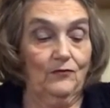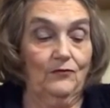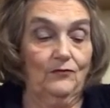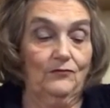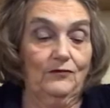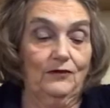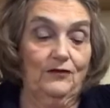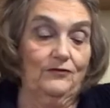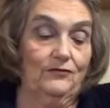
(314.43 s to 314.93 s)

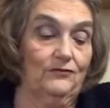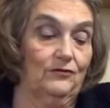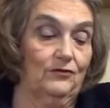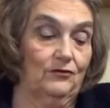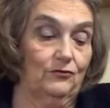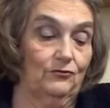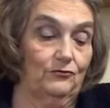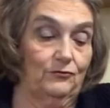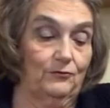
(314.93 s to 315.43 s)
now it's all
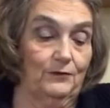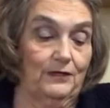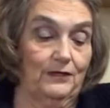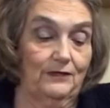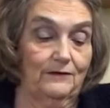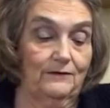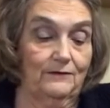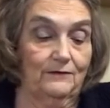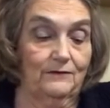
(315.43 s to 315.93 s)
over me.
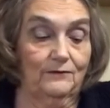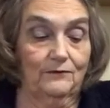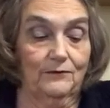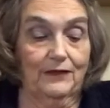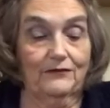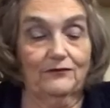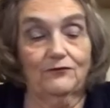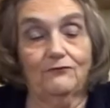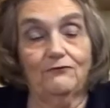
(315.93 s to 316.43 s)

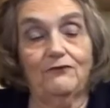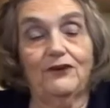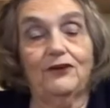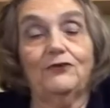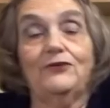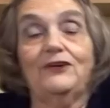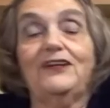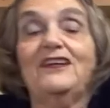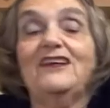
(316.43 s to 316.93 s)
That's
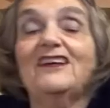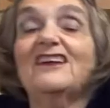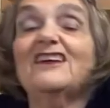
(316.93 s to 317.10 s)
very,